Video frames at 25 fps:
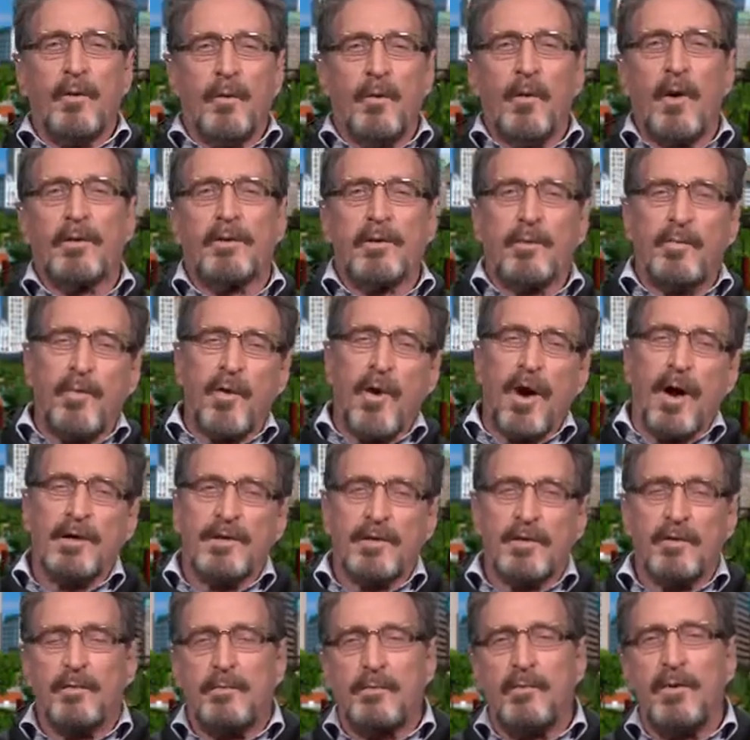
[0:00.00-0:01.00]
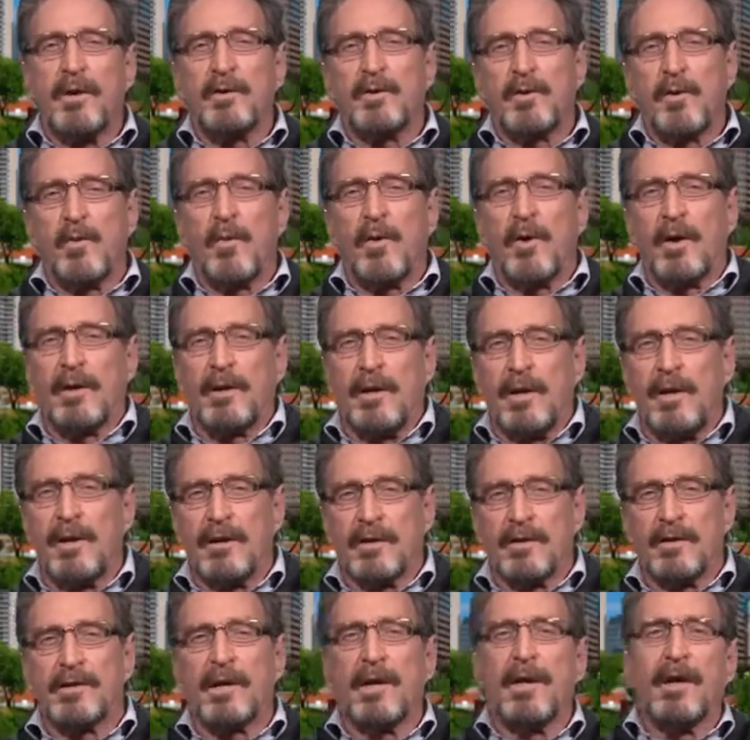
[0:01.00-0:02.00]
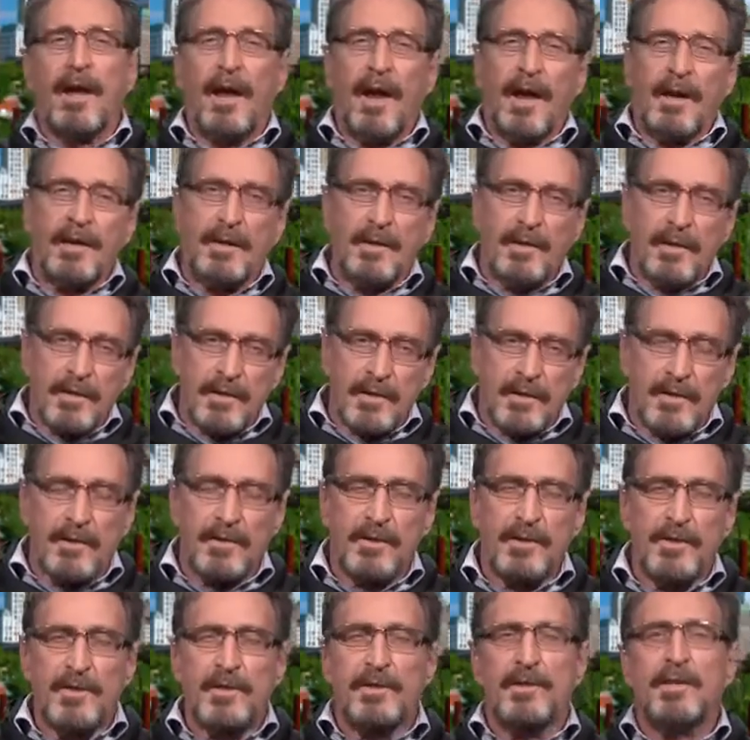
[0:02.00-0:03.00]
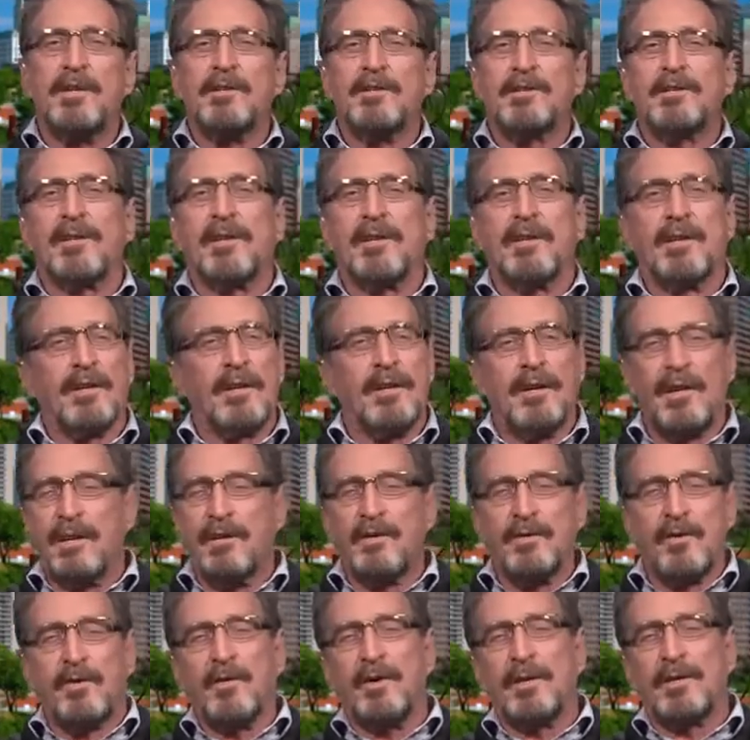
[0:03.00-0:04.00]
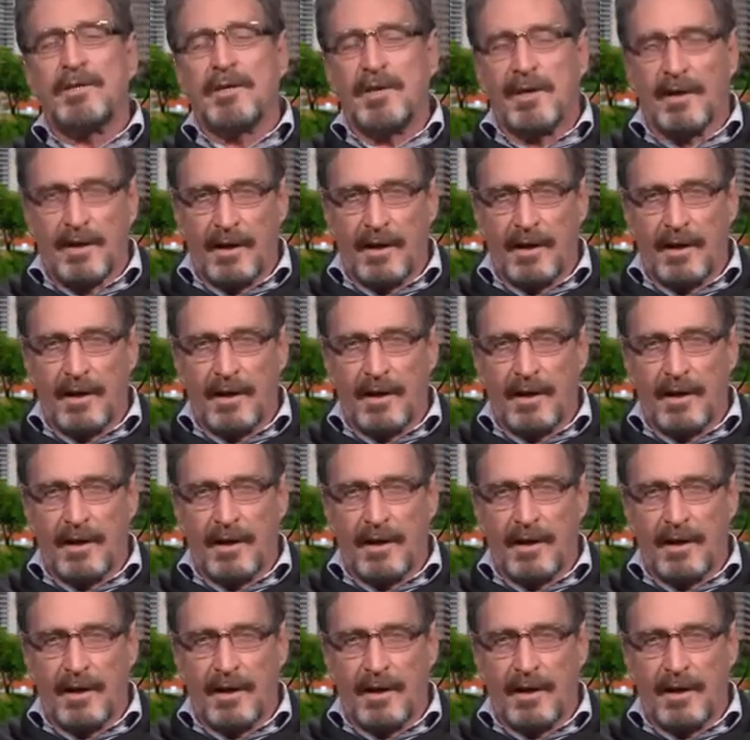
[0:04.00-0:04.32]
what the price of Bitcoin is, and it is consistently increasing.